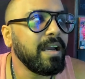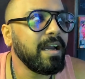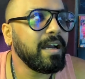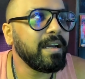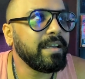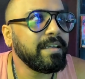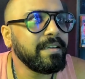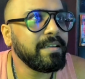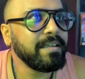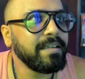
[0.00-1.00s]
I
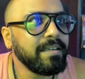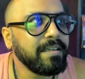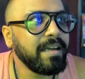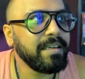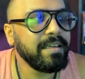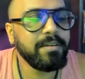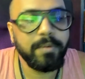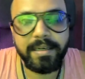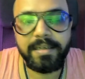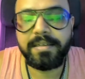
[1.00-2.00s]
eat
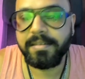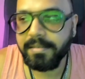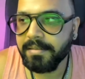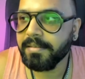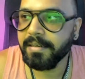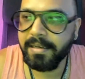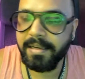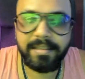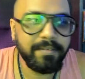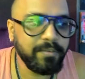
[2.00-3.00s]
quite
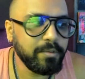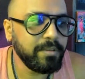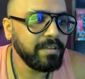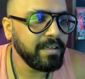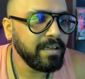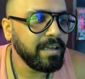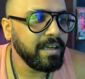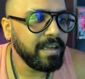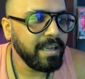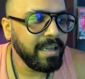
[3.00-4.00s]
healthy food.
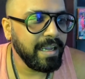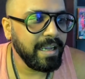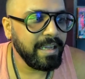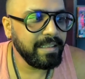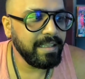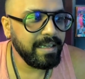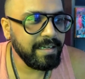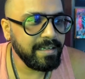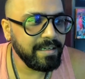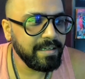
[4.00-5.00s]
And then,